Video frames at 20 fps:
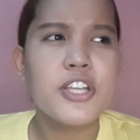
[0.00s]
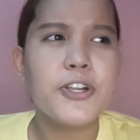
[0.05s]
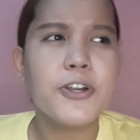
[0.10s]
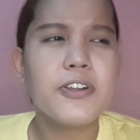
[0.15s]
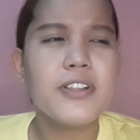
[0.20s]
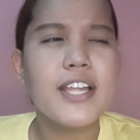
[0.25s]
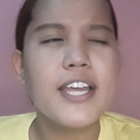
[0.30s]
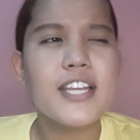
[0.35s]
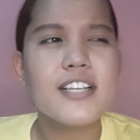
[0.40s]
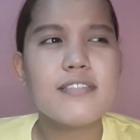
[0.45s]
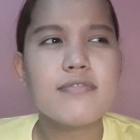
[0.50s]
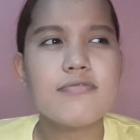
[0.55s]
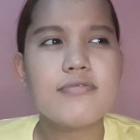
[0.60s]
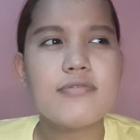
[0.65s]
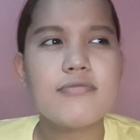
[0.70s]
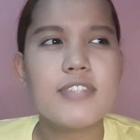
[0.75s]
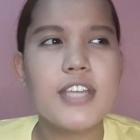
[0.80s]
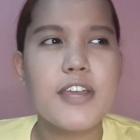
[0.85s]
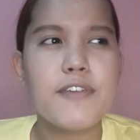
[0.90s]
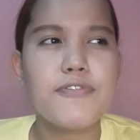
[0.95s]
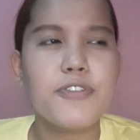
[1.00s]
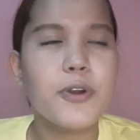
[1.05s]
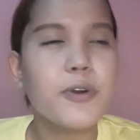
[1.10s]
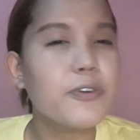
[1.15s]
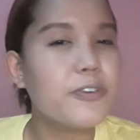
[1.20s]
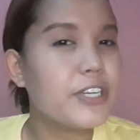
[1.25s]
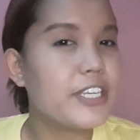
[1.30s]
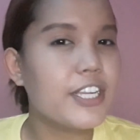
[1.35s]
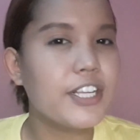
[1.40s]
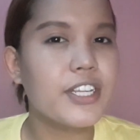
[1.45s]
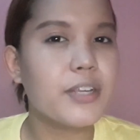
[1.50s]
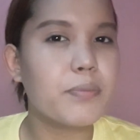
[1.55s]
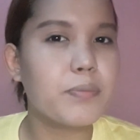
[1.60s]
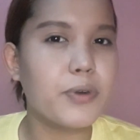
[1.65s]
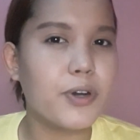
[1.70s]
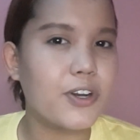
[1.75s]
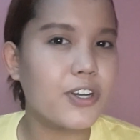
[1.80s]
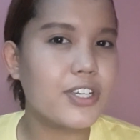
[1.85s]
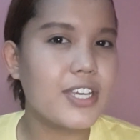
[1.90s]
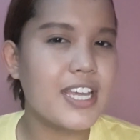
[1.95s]
you're like, if you're reading the
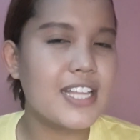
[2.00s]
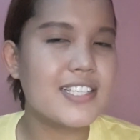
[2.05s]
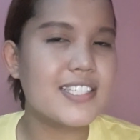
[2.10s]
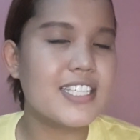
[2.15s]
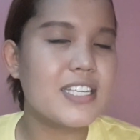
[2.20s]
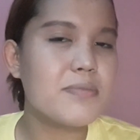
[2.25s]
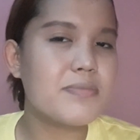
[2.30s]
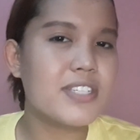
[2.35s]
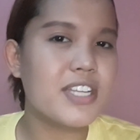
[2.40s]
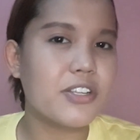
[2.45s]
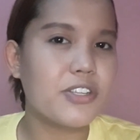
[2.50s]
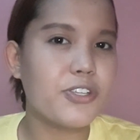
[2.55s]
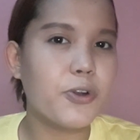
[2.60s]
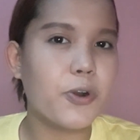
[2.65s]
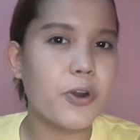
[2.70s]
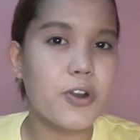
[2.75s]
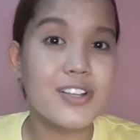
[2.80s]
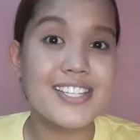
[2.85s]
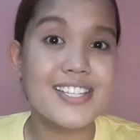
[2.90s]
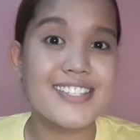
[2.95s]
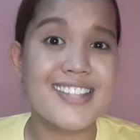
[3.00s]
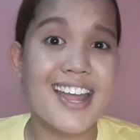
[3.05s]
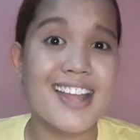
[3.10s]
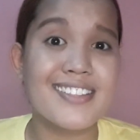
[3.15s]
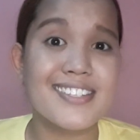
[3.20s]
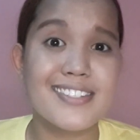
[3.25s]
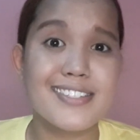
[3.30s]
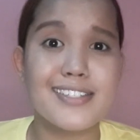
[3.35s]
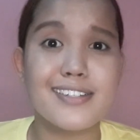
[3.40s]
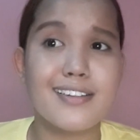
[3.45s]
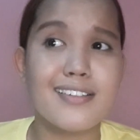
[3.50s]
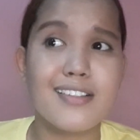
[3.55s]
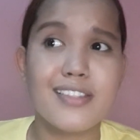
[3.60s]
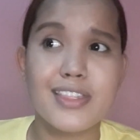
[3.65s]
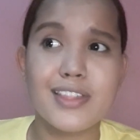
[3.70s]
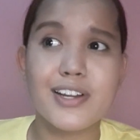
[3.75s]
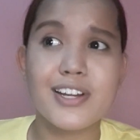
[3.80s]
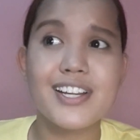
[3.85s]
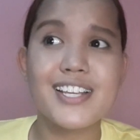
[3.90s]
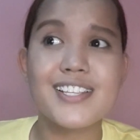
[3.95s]
book, it seems that you're on standstill.
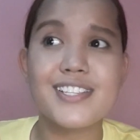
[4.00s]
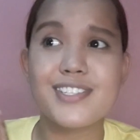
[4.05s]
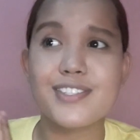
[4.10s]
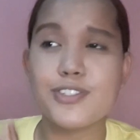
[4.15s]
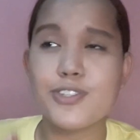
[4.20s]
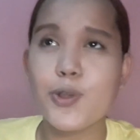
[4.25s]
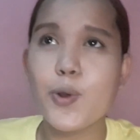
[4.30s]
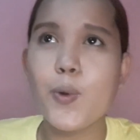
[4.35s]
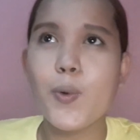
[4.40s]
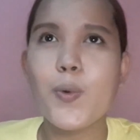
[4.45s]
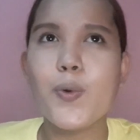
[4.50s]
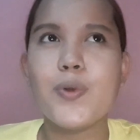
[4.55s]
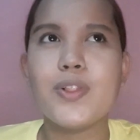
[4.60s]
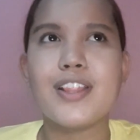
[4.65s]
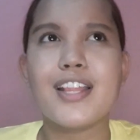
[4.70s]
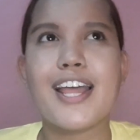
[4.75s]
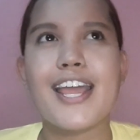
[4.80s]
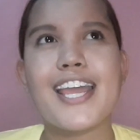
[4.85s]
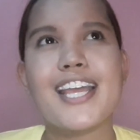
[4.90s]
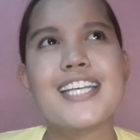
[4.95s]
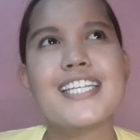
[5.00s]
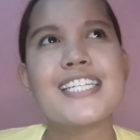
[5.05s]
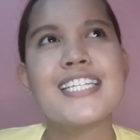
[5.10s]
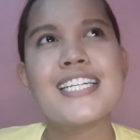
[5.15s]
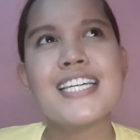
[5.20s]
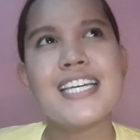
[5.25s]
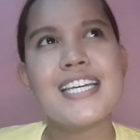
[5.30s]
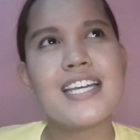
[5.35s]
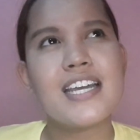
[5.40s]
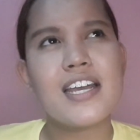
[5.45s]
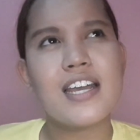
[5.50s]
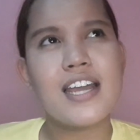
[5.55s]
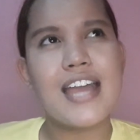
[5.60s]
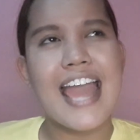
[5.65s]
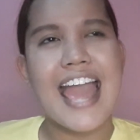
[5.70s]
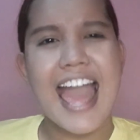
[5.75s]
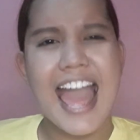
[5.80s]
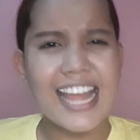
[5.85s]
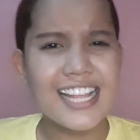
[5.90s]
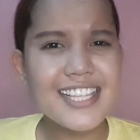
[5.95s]
There is no like
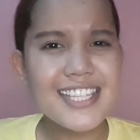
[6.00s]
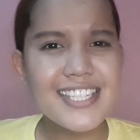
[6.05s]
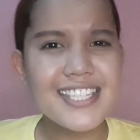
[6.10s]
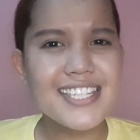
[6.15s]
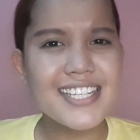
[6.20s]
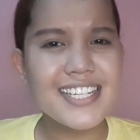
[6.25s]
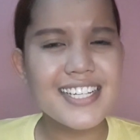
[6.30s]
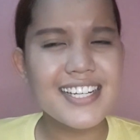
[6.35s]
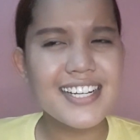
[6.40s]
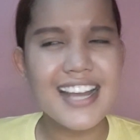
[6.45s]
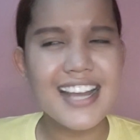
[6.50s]
end.